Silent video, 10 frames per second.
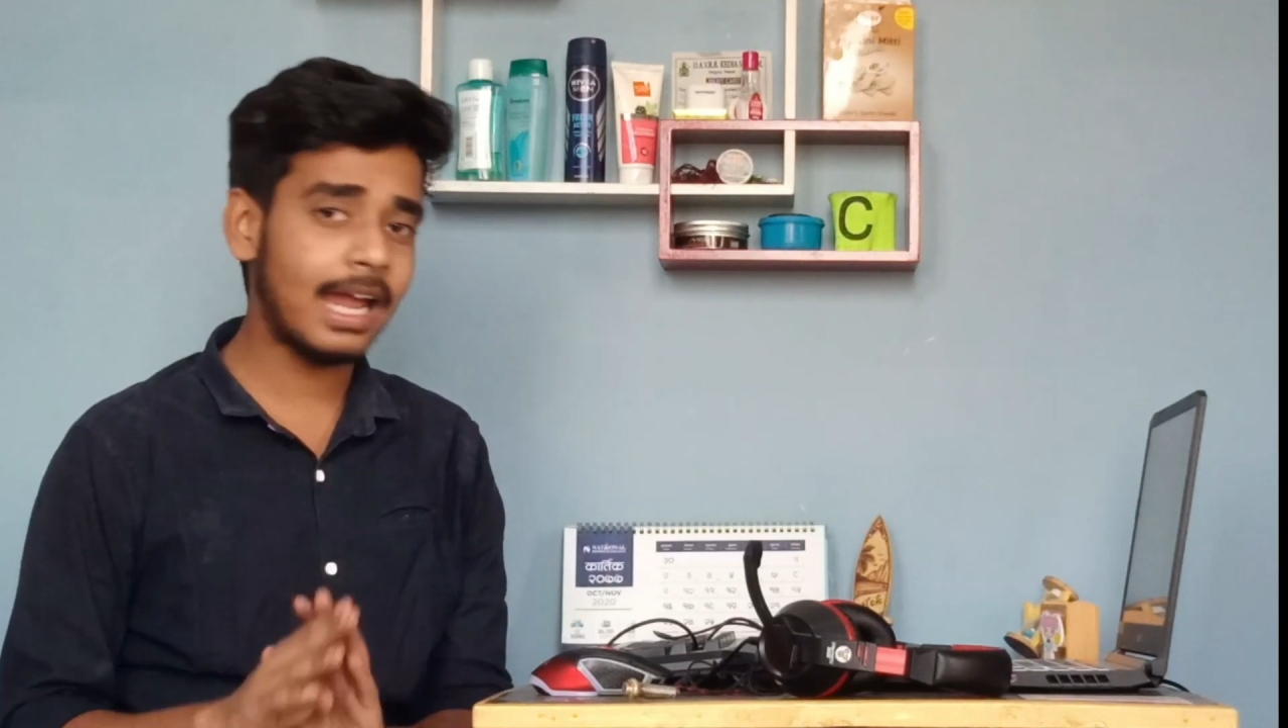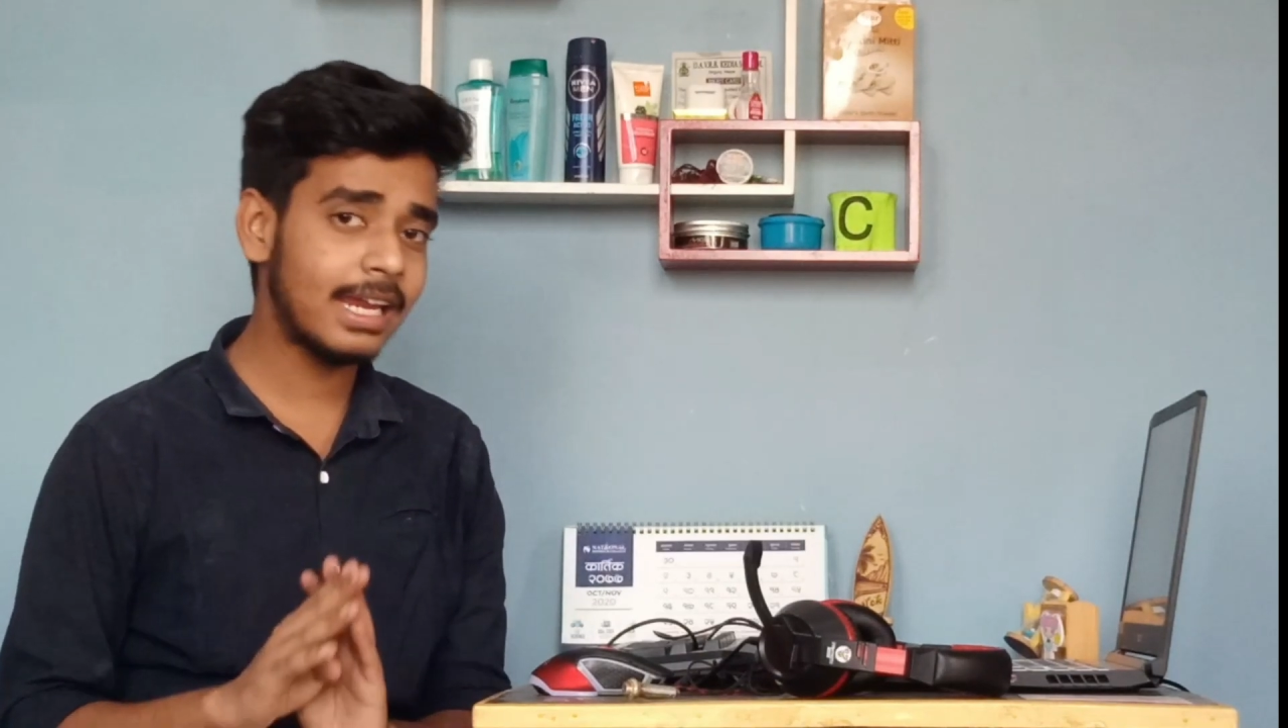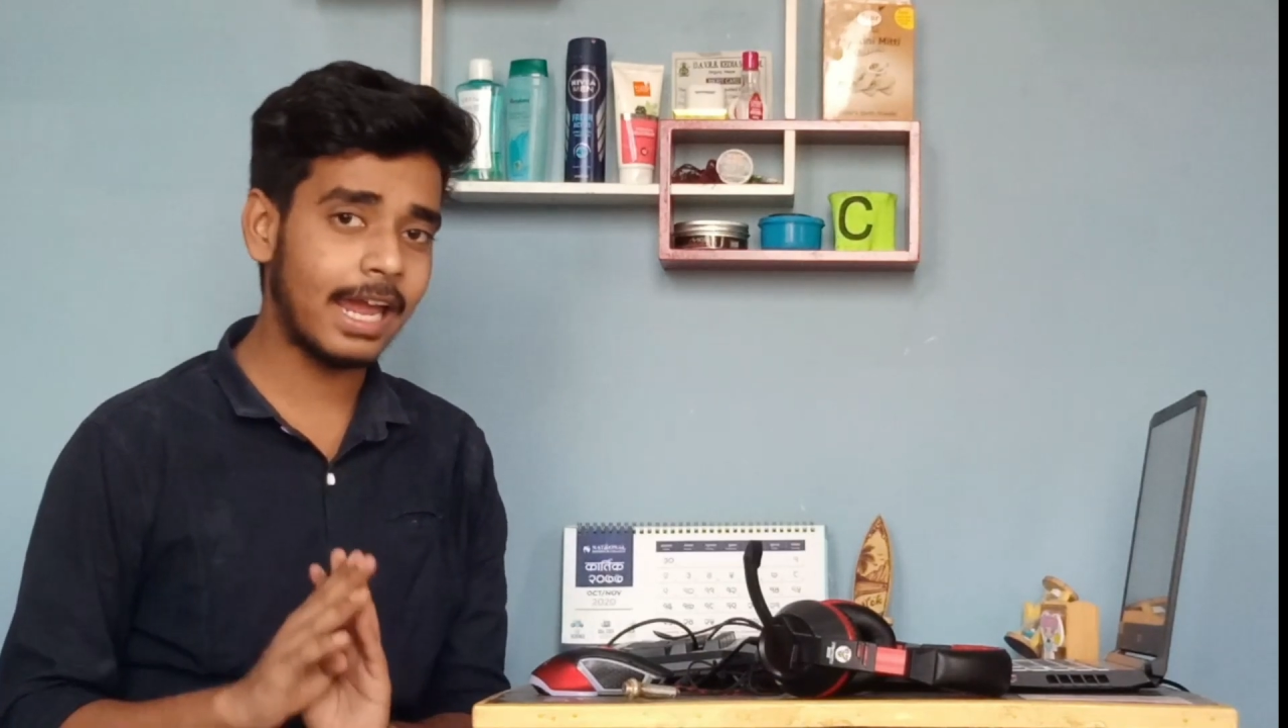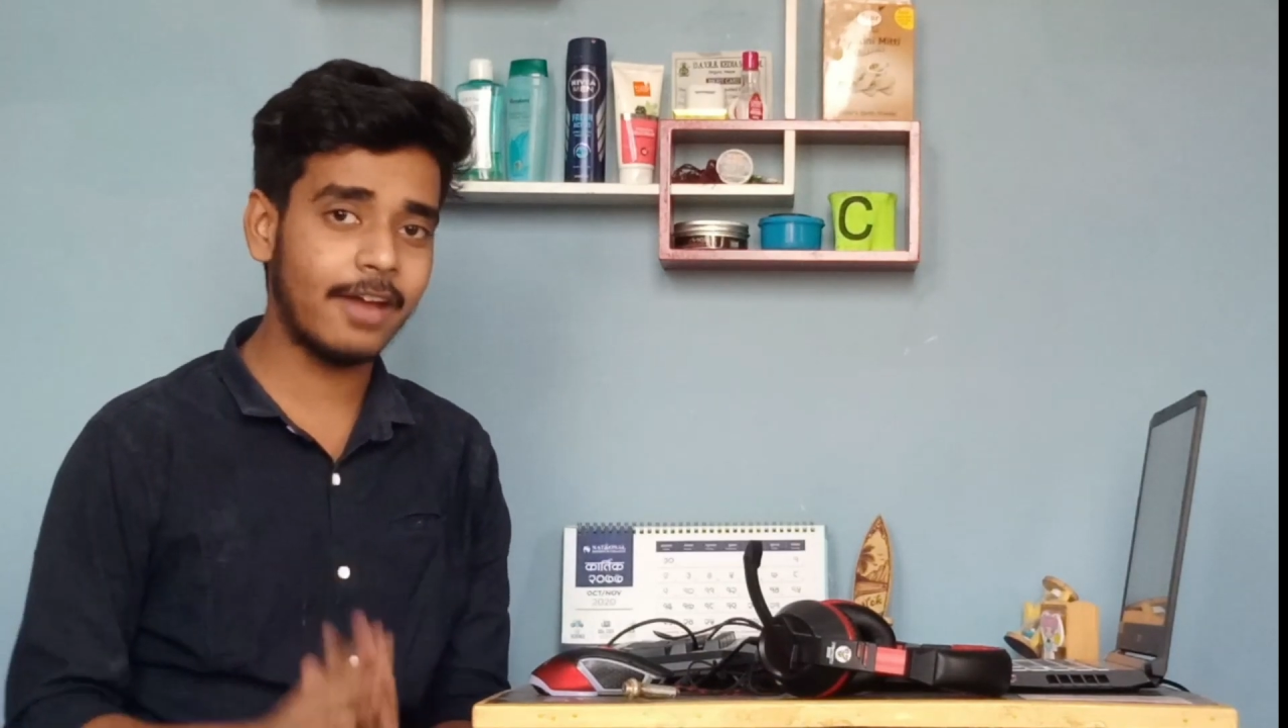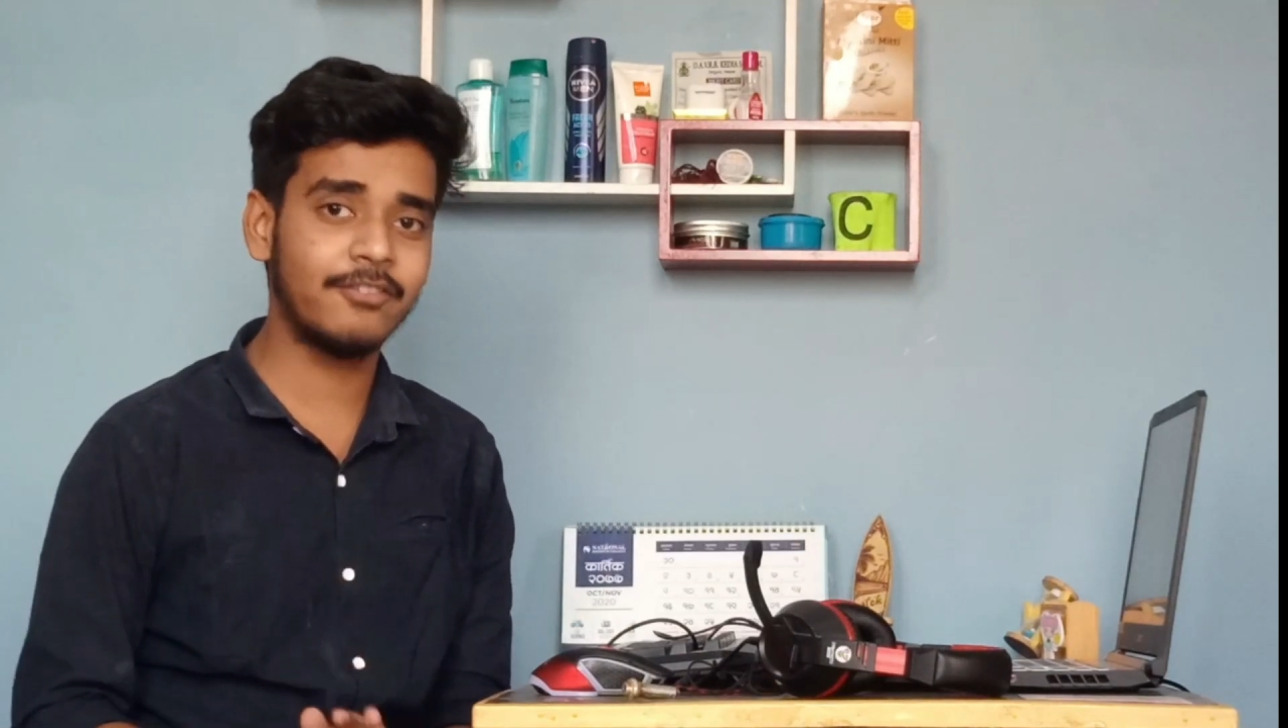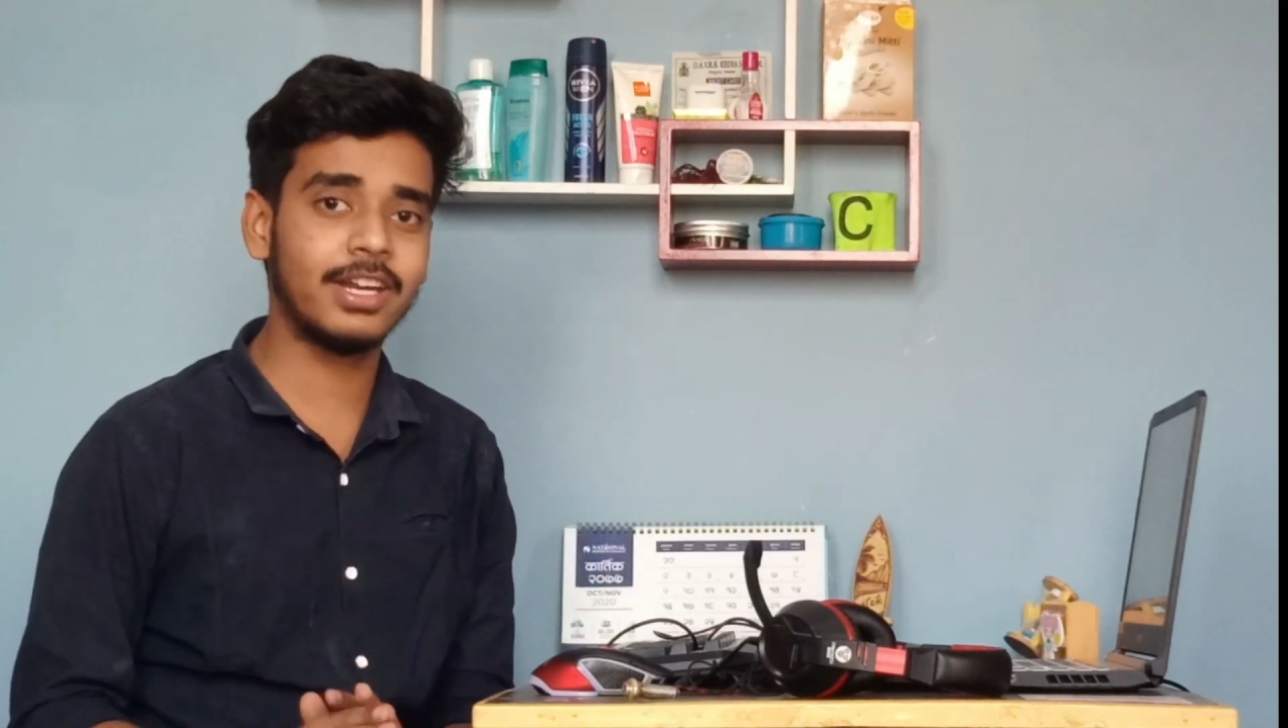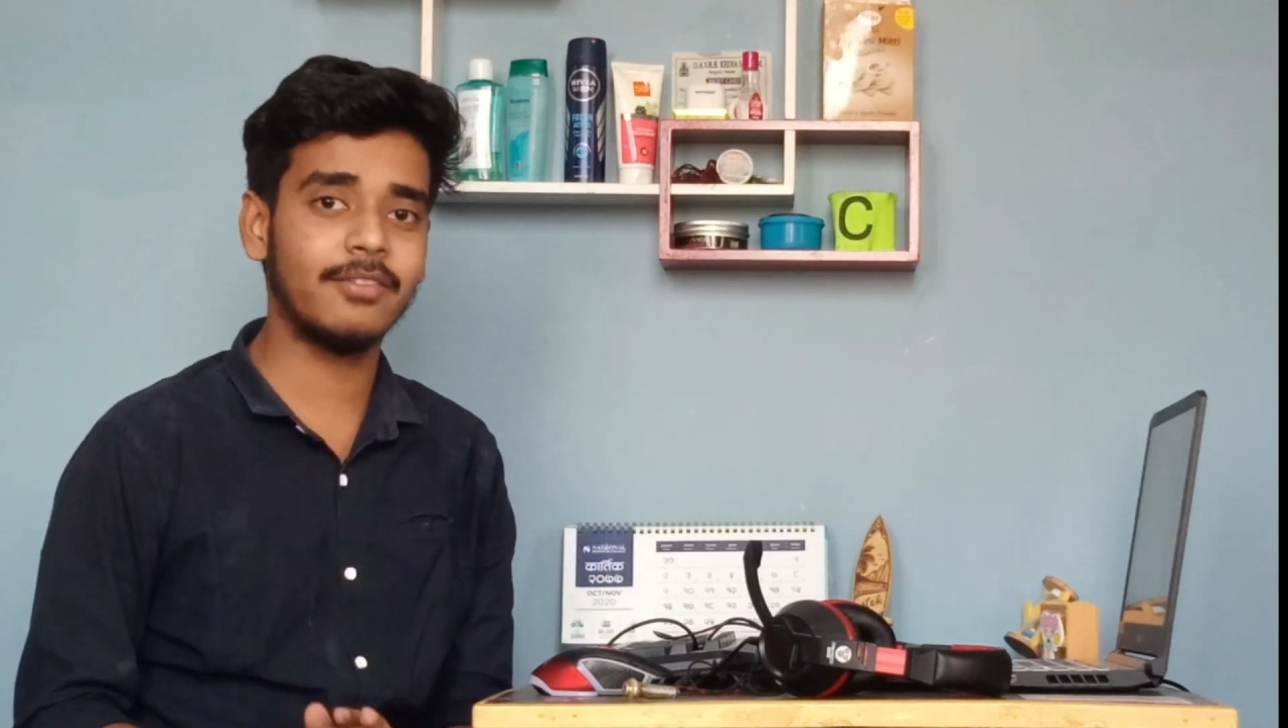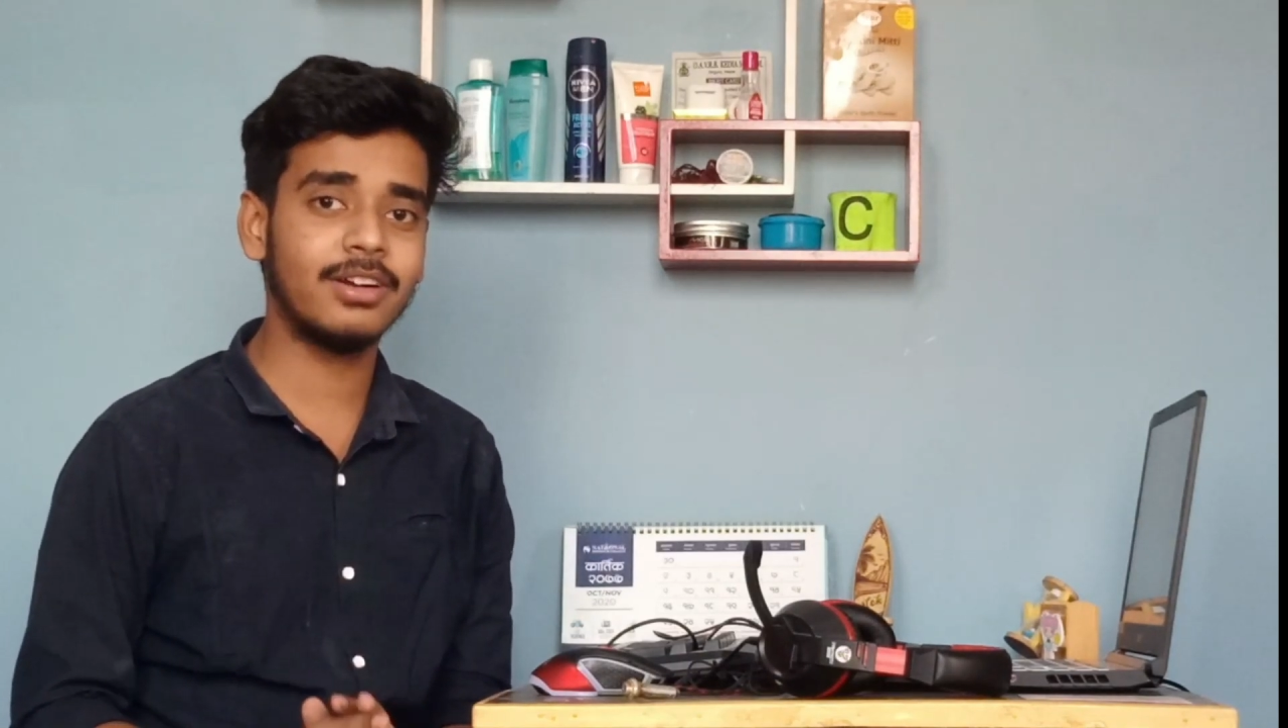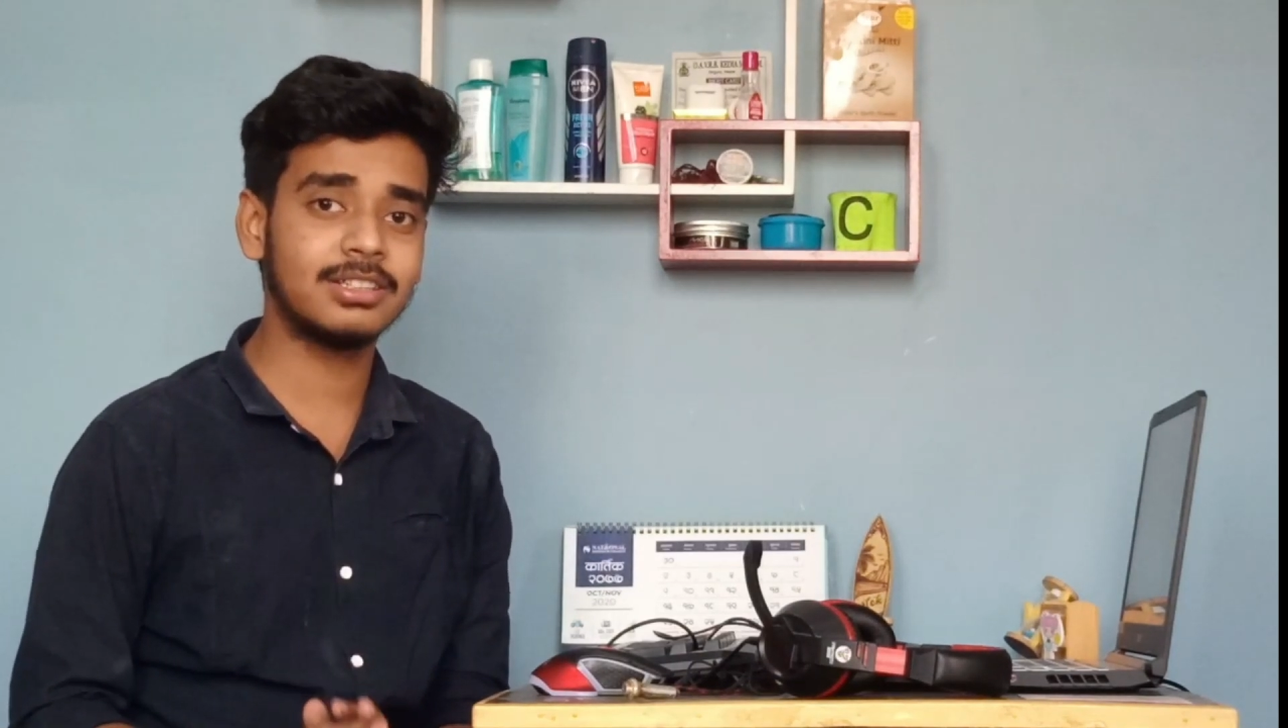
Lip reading: have never